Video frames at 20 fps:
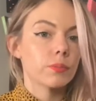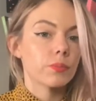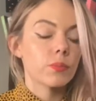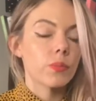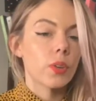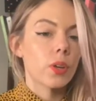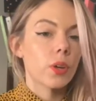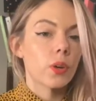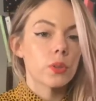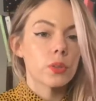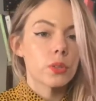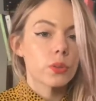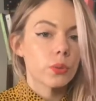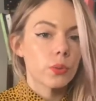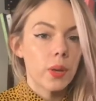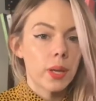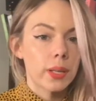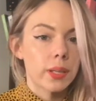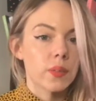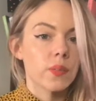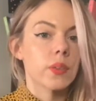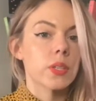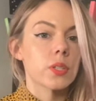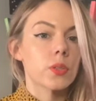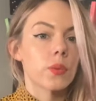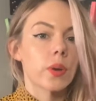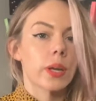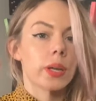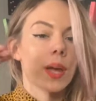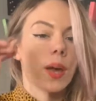goes through any of this
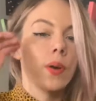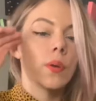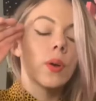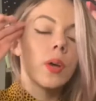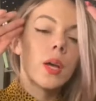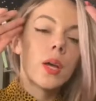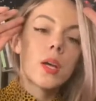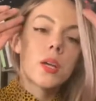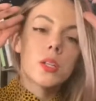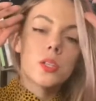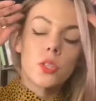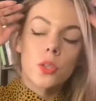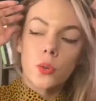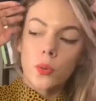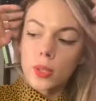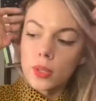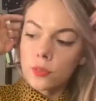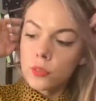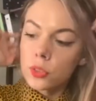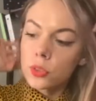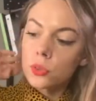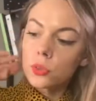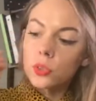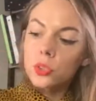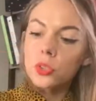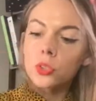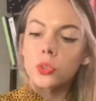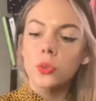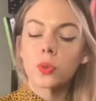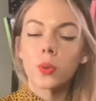right now. So if
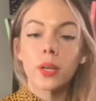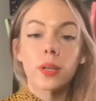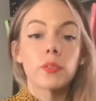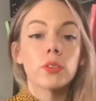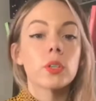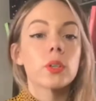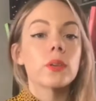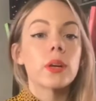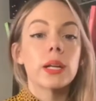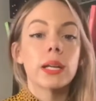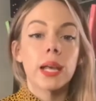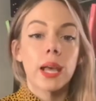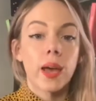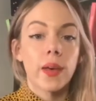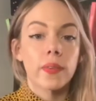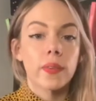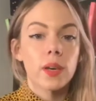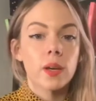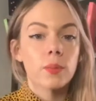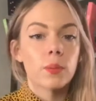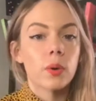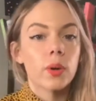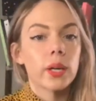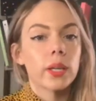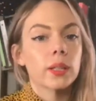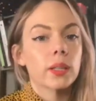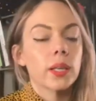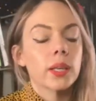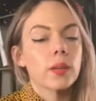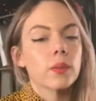you're already at that point,
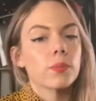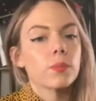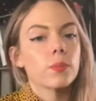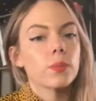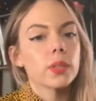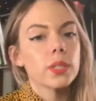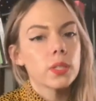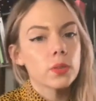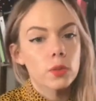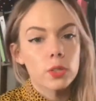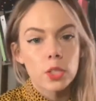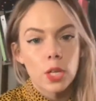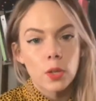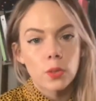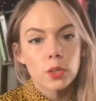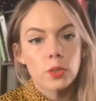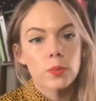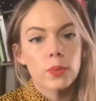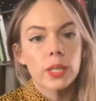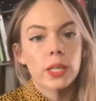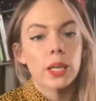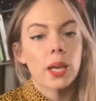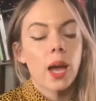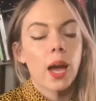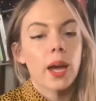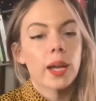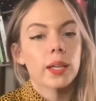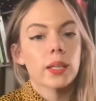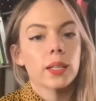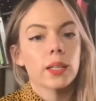like please reach out to me. I
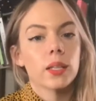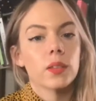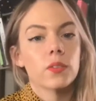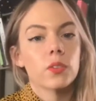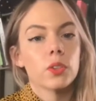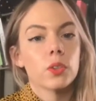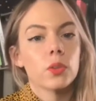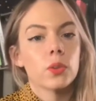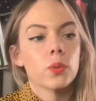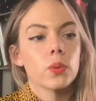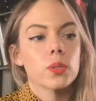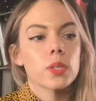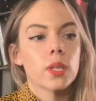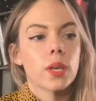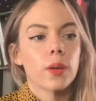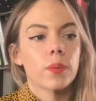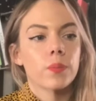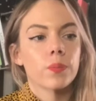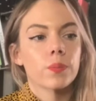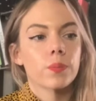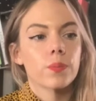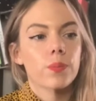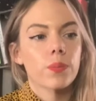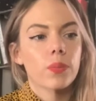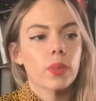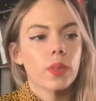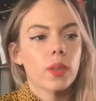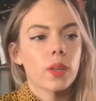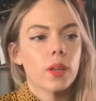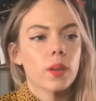can give you some
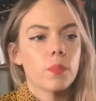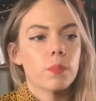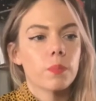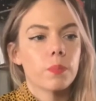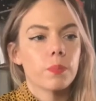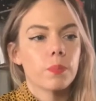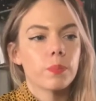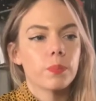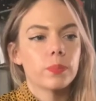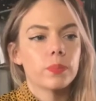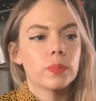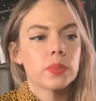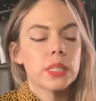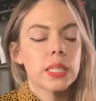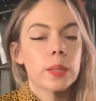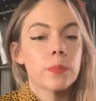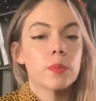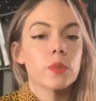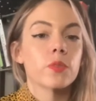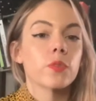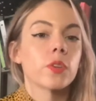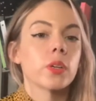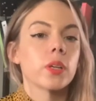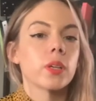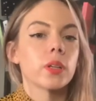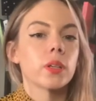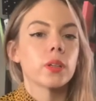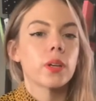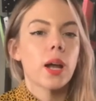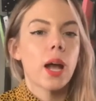tips
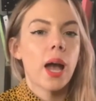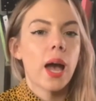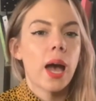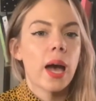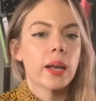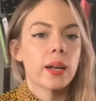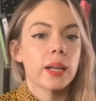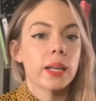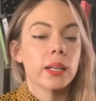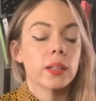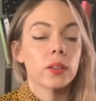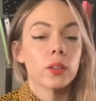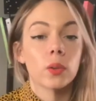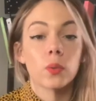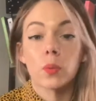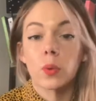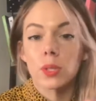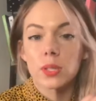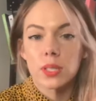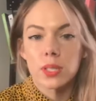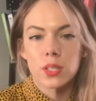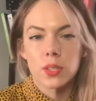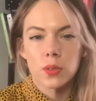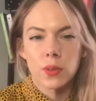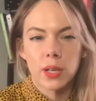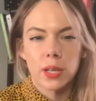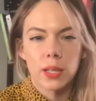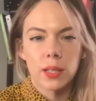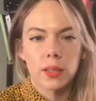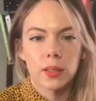for how to handle it once it's
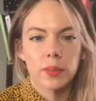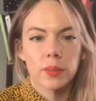already